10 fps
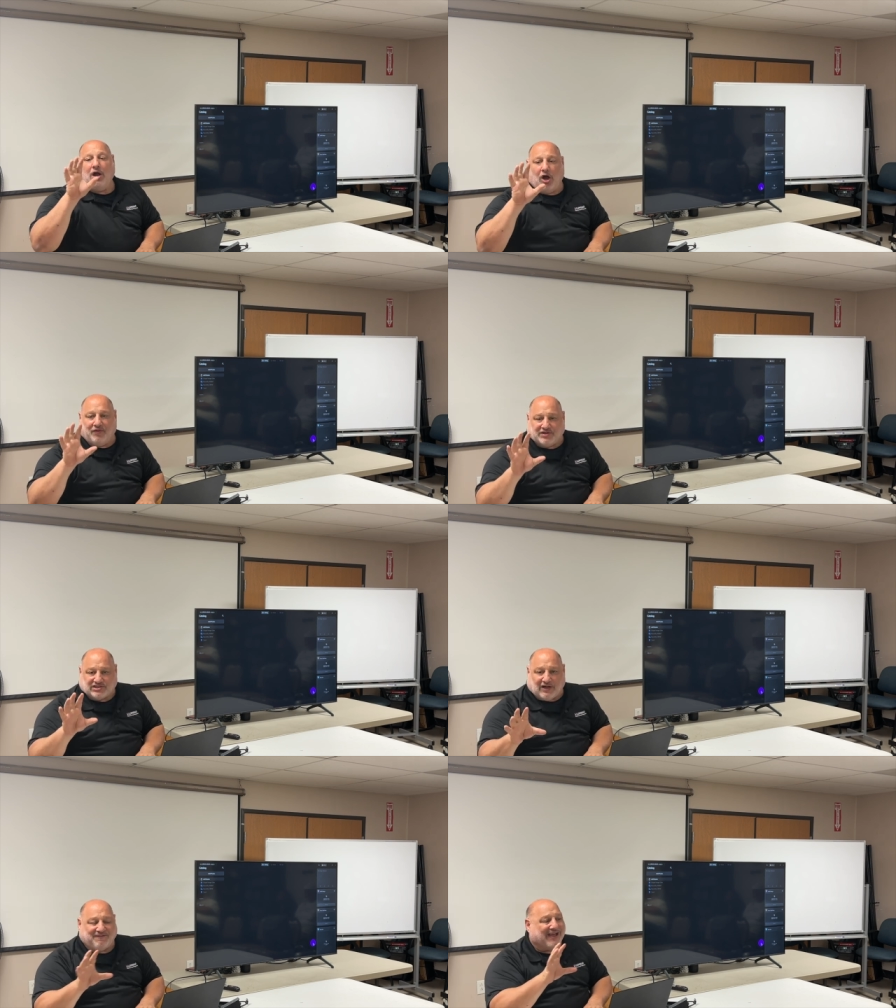are the
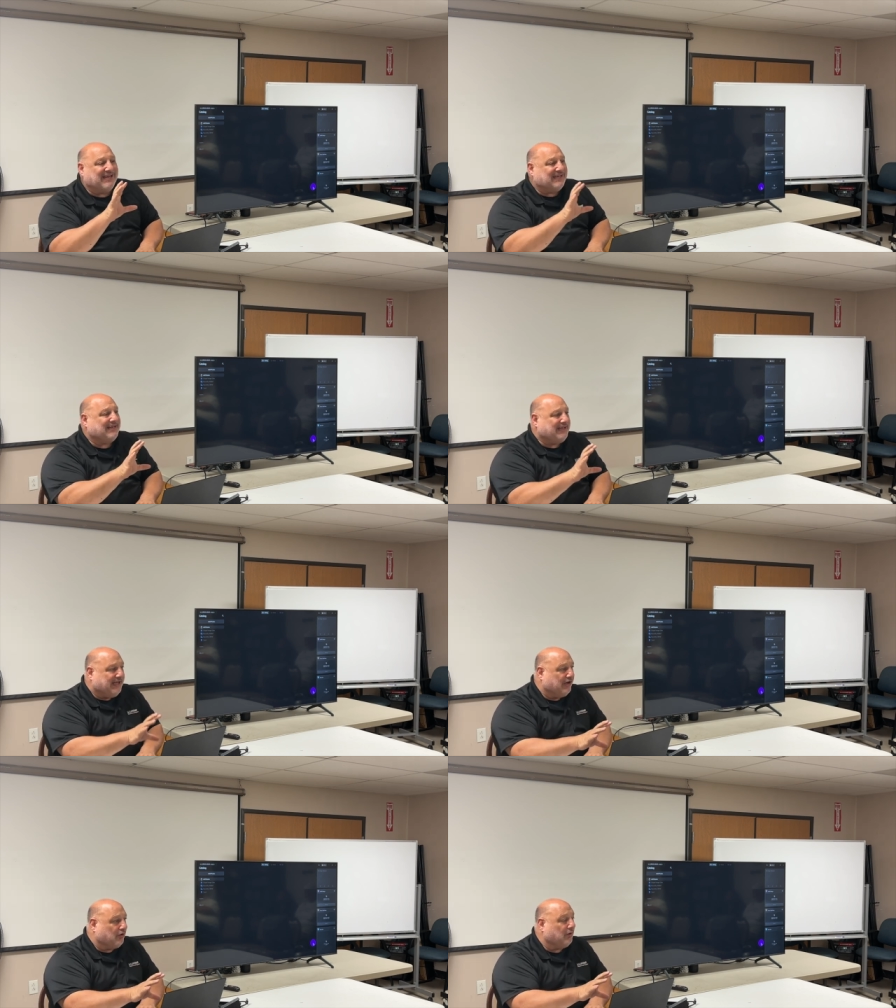stuff I did
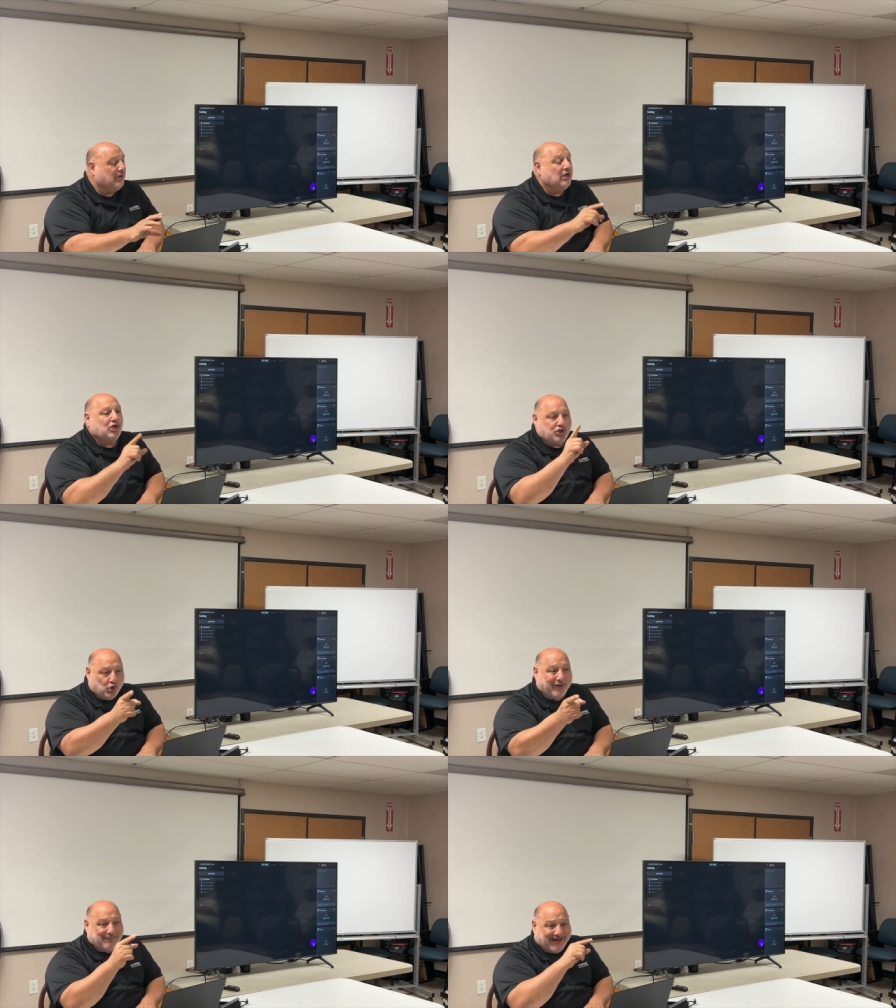here
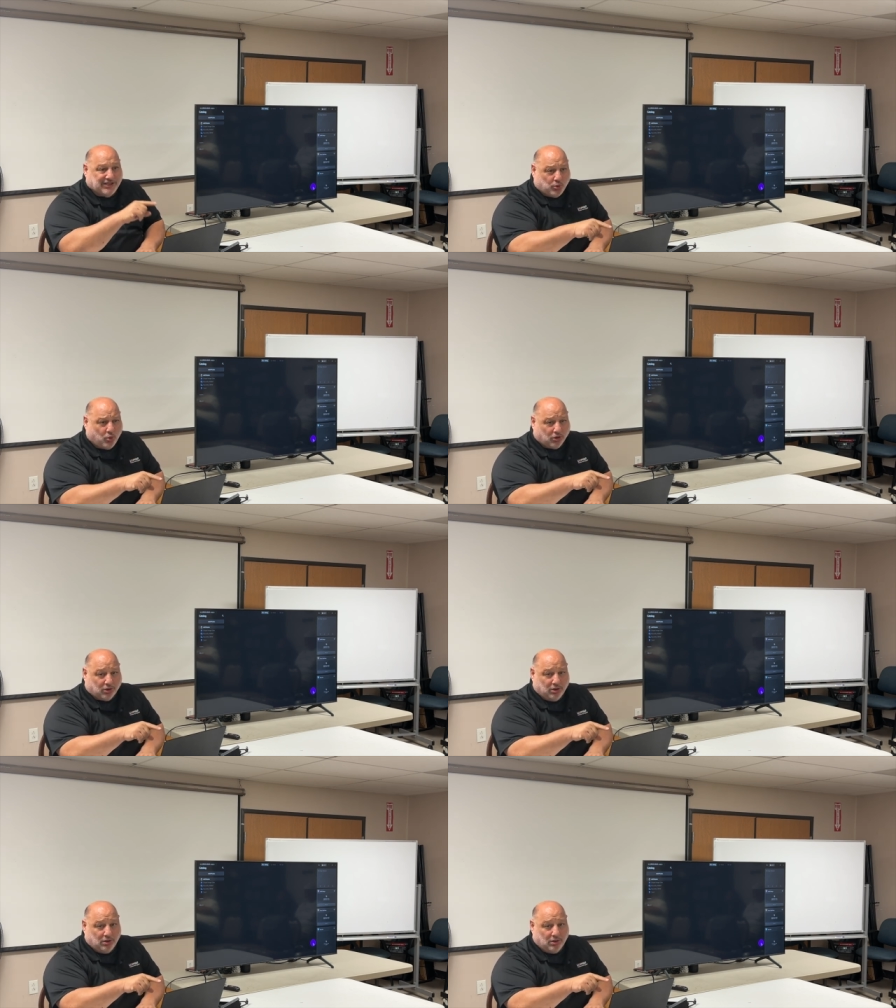during my
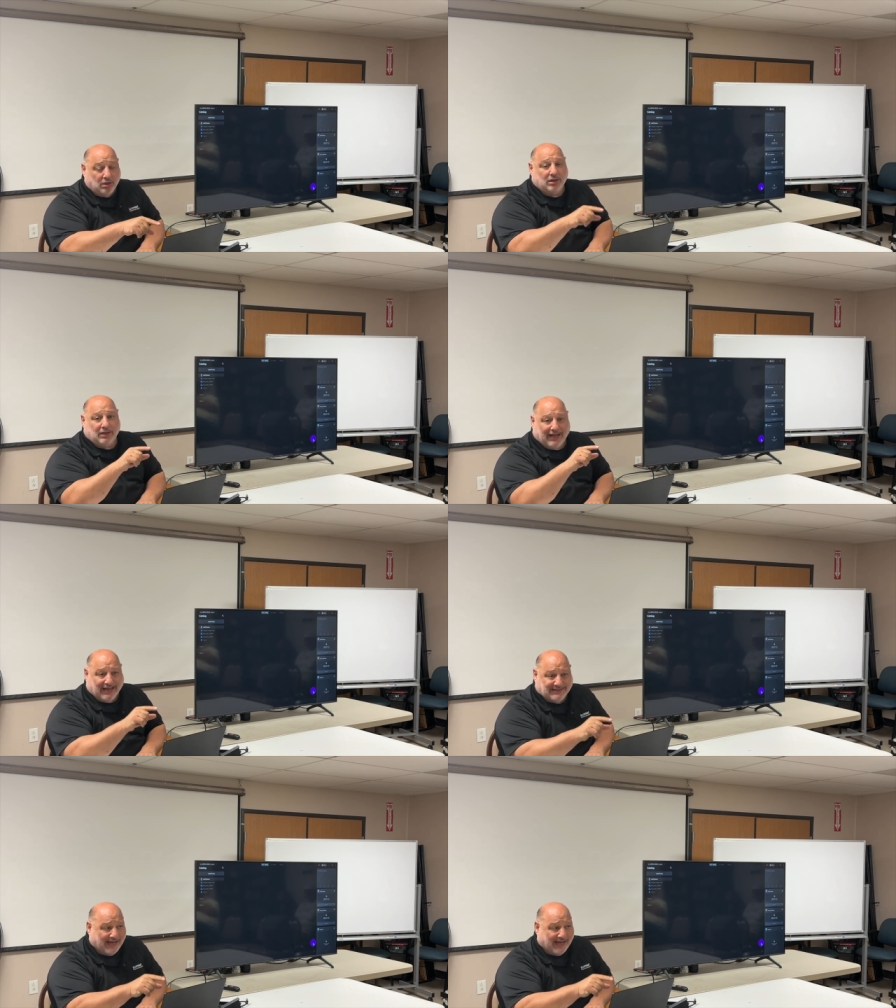tour on